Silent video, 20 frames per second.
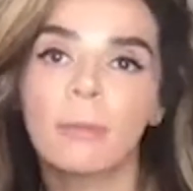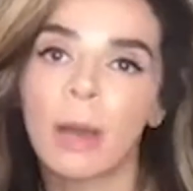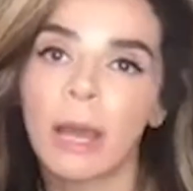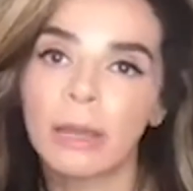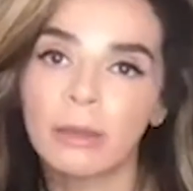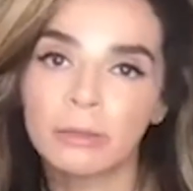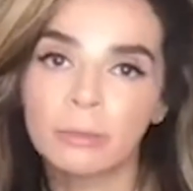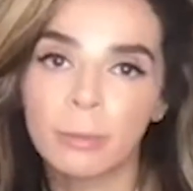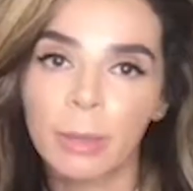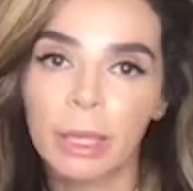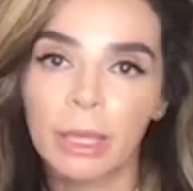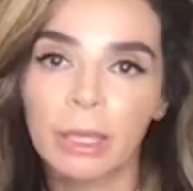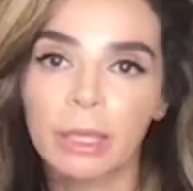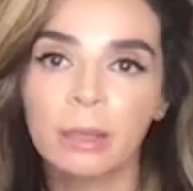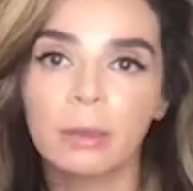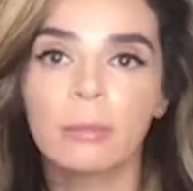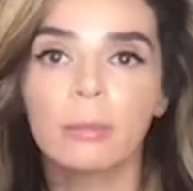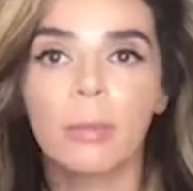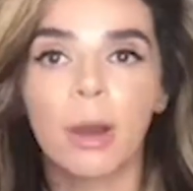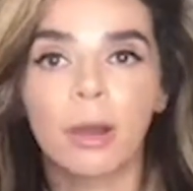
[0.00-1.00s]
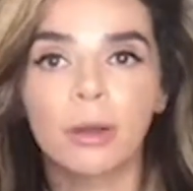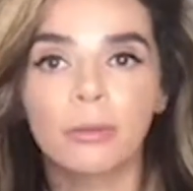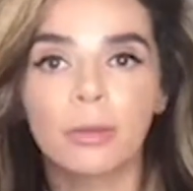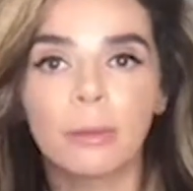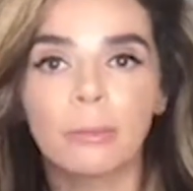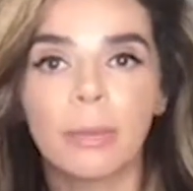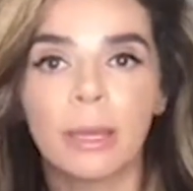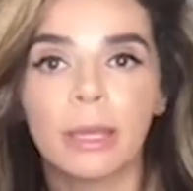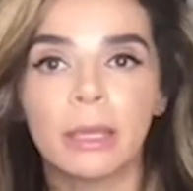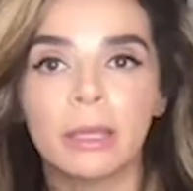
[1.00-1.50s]
mild pain,
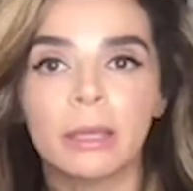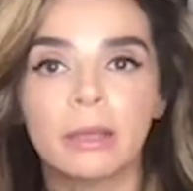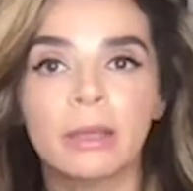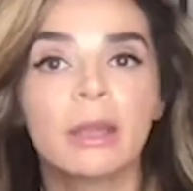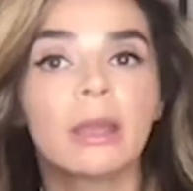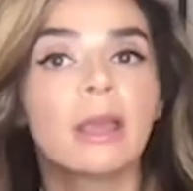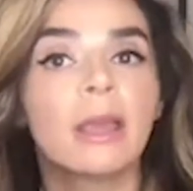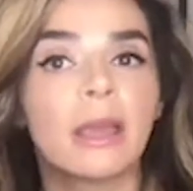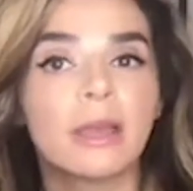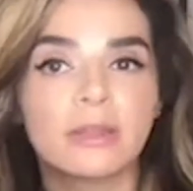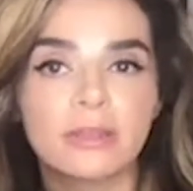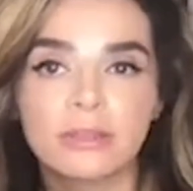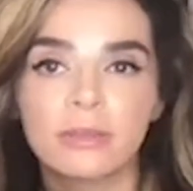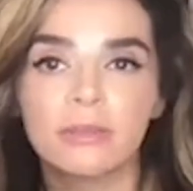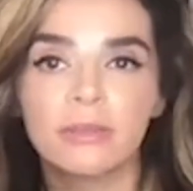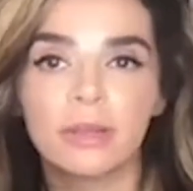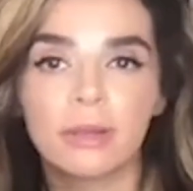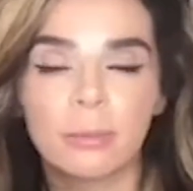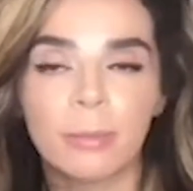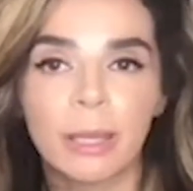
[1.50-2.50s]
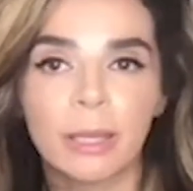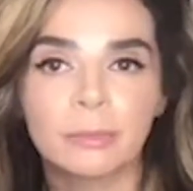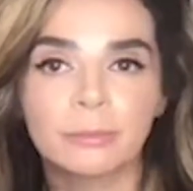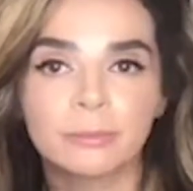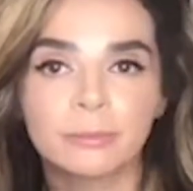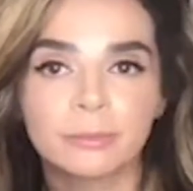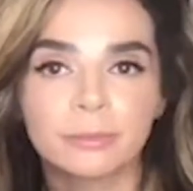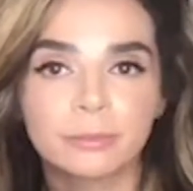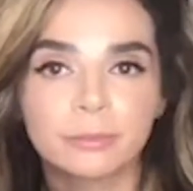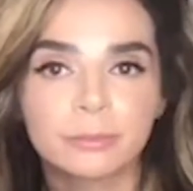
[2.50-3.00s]
moderate pain, and severe pain.